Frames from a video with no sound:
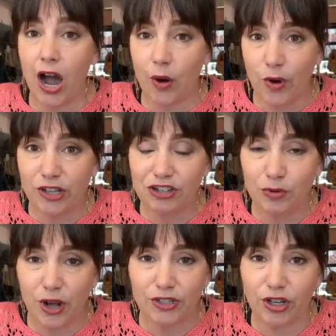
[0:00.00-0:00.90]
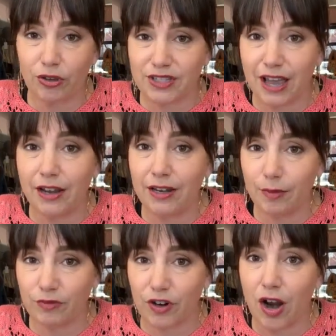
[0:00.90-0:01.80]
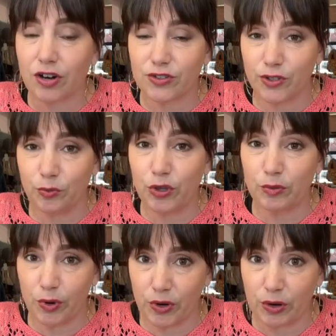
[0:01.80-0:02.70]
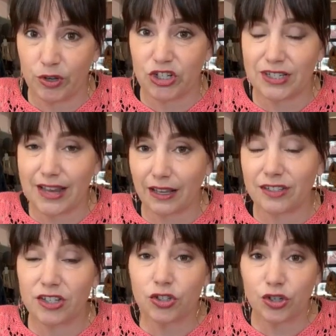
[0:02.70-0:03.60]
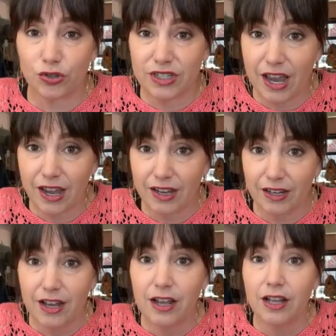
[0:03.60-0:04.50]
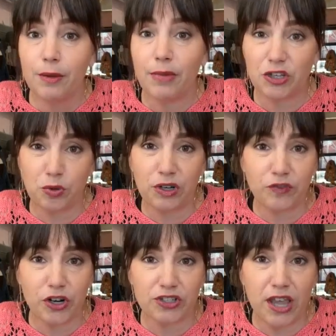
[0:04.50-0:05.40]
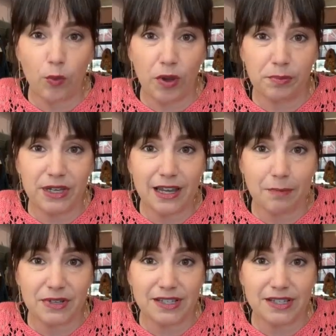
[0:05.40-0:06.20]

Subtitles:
I want you all to go sign up for our Zoom with Marie, which is next Tuesday, May 21st at 1 p.m.